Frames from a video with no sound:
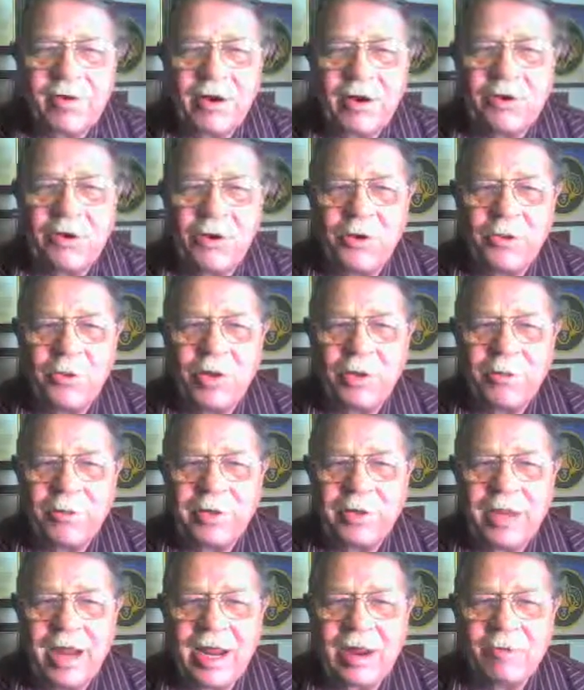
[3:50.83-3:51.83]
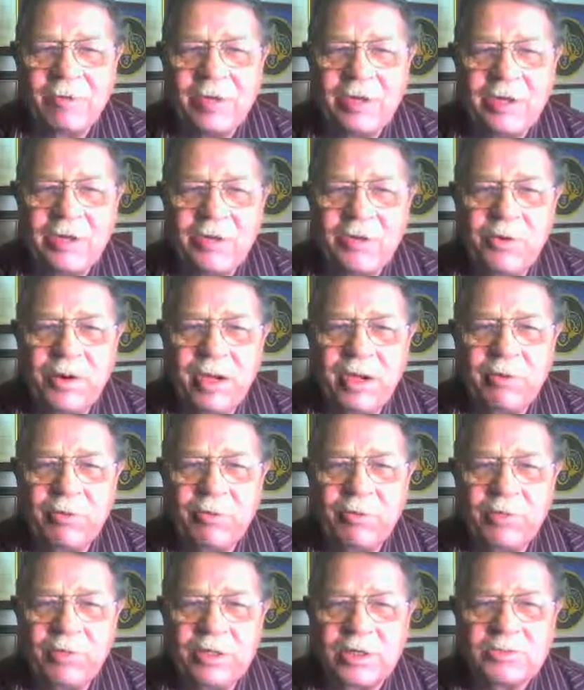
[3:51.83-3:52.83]
that didn't fare too well with Dad.
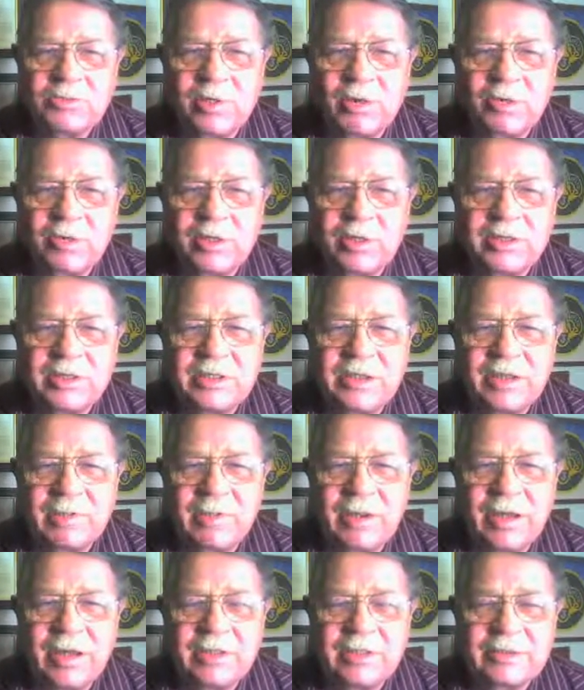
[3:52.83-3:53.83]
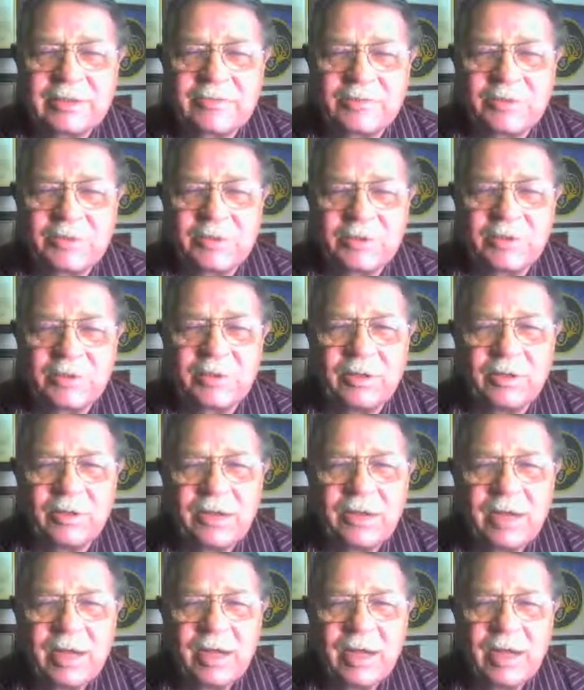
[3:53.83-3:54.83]
We knew he didn't want us smoking cigarettes
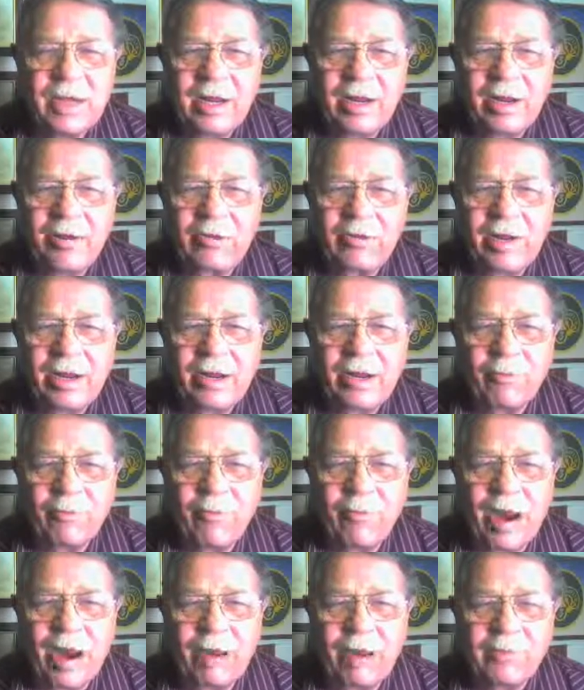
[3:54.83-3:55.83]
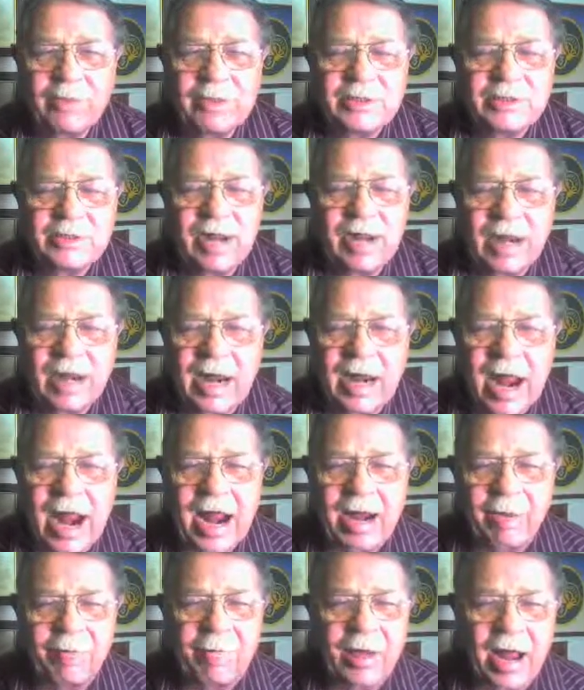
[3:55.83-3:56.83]
for sure, or drinking wine. We
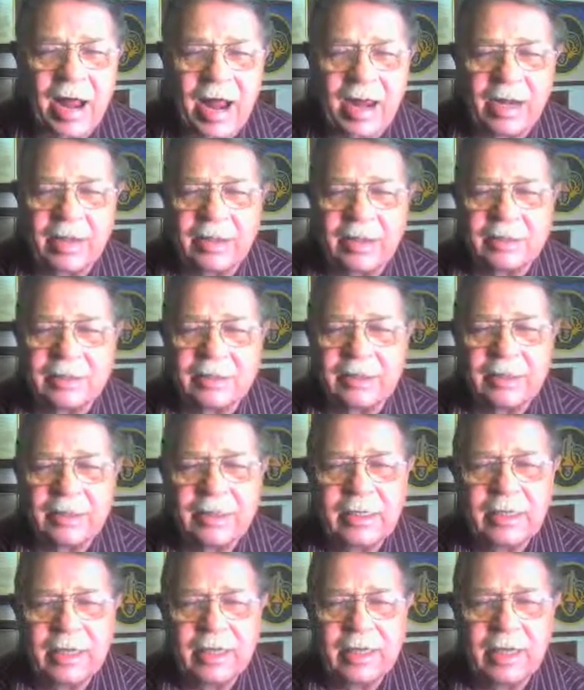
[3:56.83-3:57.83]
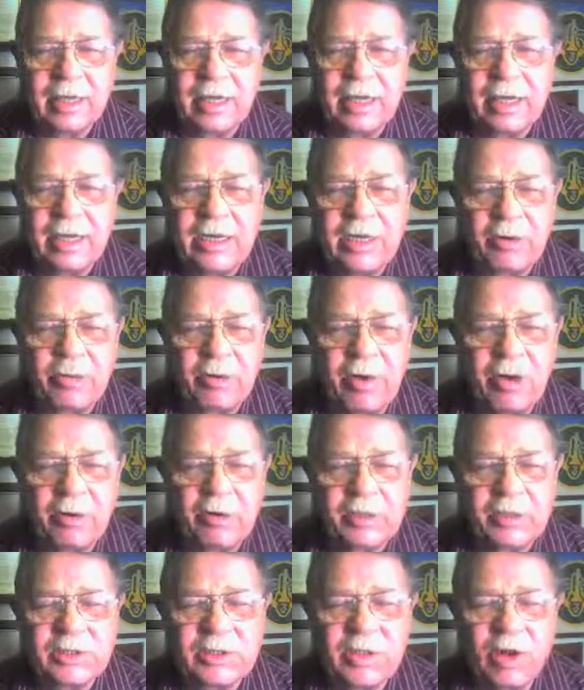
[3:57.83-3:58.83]
was trying to hide them behind us, and
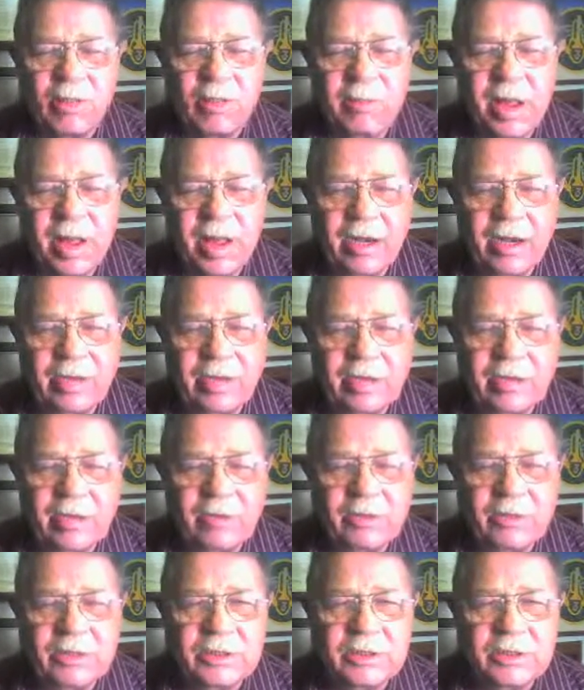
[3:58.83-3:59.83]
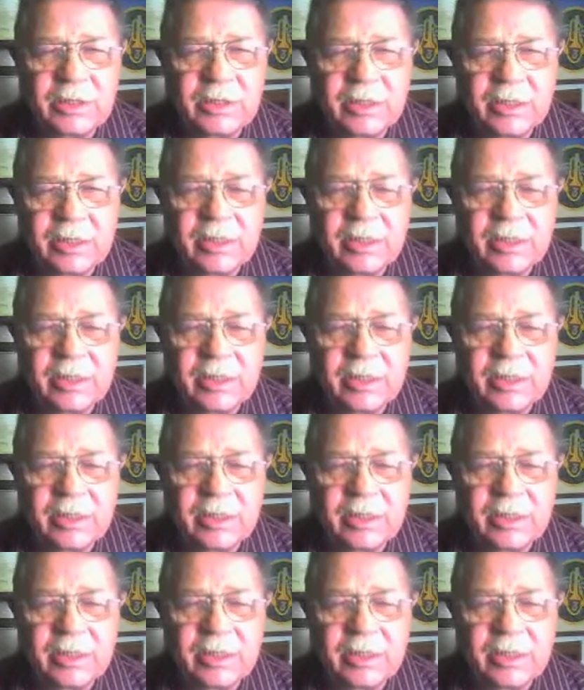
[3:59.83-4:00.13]
he knew what it was all about, and he